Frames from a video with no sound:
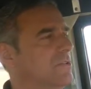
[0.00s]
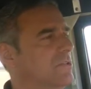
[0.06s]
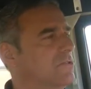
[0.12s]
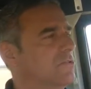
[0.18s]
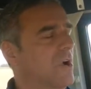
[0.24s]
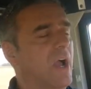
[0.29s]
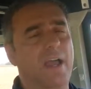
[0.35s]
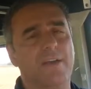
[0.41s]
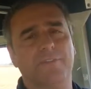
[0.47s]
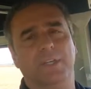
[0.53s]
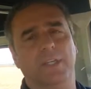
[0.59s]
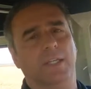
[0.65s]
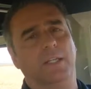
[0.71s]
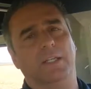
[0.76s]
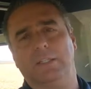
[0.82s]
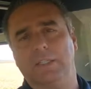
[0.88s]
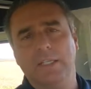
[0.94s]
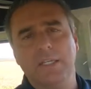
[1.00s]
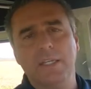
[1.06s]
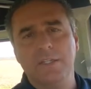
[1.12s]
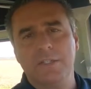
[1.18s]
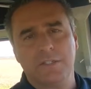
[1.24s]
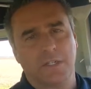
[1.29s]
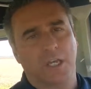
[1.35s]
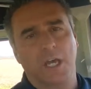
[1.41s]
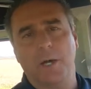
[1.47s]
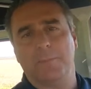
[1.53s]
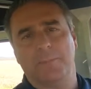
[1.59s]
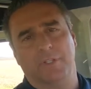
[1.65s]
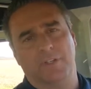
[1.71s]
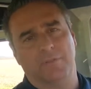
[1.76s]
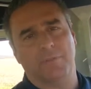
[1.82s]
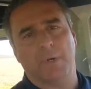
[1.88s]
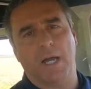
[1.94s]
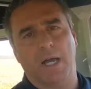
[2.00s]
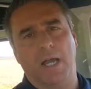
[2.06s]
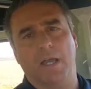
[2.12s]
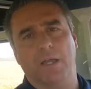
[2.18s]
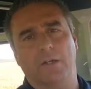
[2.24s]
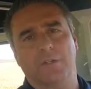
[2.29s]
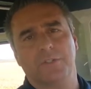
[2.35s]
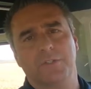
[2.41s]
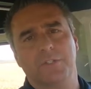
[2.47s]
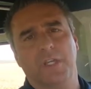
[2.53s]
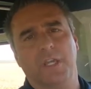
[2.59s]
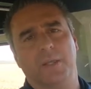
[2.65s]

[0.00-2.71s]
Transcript: driving it at least a couple of miles